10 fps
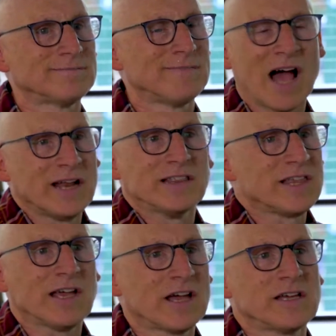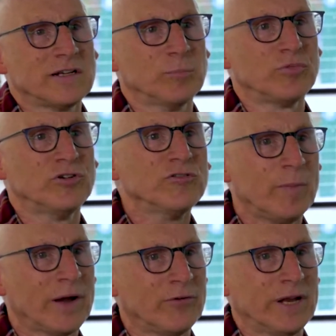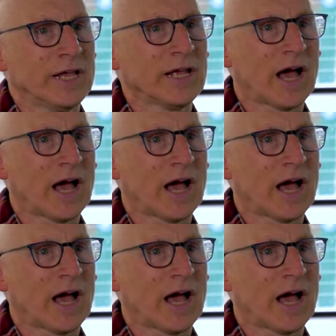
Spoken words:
I didn't think I could improve my reading.